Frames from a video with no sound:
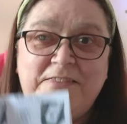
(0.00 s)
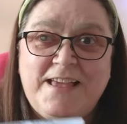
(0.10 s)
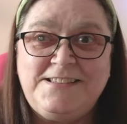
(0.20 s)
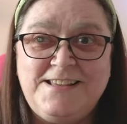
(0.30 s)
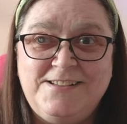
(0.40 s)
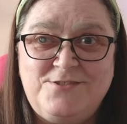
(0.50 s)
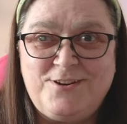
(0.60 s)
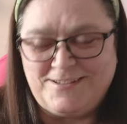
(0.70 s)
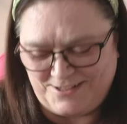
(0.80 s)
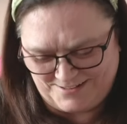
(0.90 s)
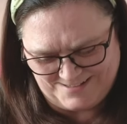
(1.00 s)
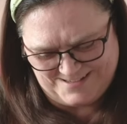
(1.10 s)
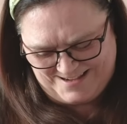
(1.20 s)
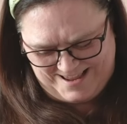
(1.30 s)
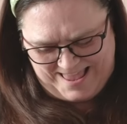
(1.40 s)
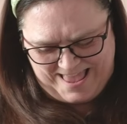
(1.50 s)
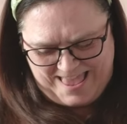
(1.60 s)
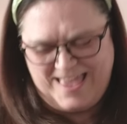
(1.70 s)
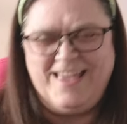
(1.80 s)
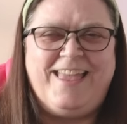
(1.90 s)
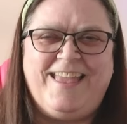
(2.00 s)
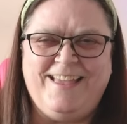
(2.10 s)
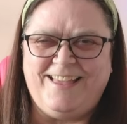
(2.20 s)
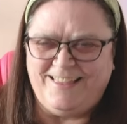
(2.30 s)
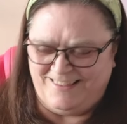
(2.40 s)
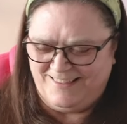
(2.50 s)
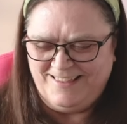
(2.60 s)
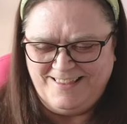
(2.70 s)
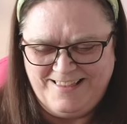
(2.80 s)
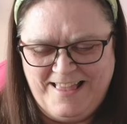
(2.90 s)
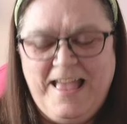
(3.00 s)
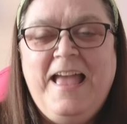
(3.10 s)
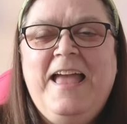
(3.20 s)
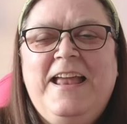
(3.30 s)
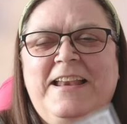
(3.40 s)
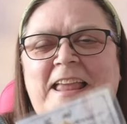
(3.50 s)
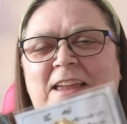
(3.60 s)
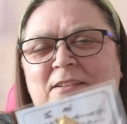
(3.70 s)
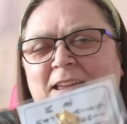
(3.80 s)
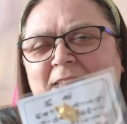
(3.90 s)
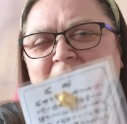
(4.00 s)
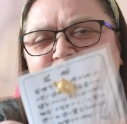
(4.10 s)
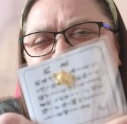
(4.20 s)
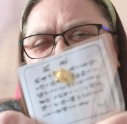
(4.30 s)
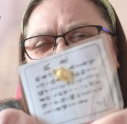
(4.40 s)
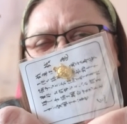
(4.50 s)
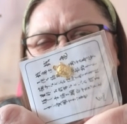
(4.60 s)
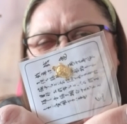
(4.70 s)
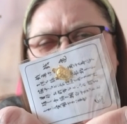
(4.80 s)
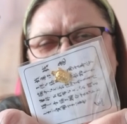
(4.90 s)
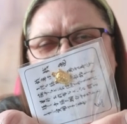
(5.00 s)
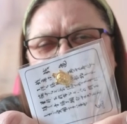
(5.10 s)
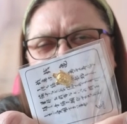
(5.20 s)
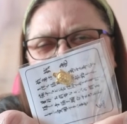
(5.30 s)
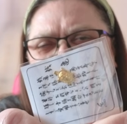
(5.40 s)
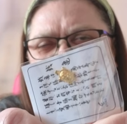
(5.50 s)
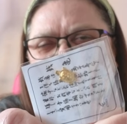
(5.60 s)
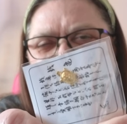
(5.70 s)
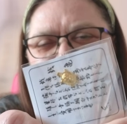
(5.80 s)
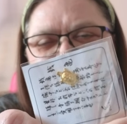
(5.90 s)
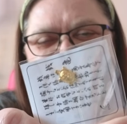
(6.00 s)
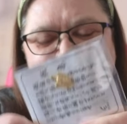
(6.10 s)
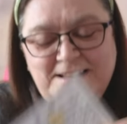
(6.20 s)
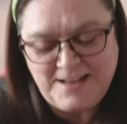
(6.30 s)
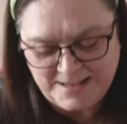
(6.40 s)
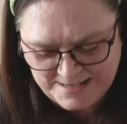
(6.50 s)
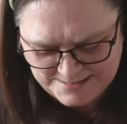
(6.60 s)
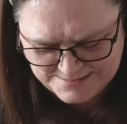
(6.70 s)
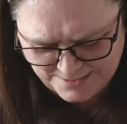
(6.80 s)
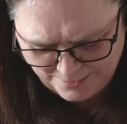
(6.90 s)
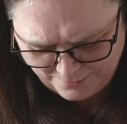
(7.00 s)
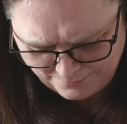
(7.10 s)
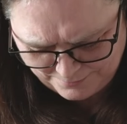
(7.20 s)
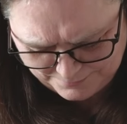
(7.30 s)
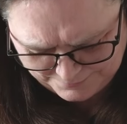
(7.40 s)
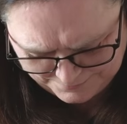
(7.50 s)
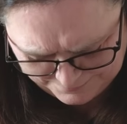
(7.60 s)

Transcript: That's the instructions. And here it is, look. It's a lucky turtle.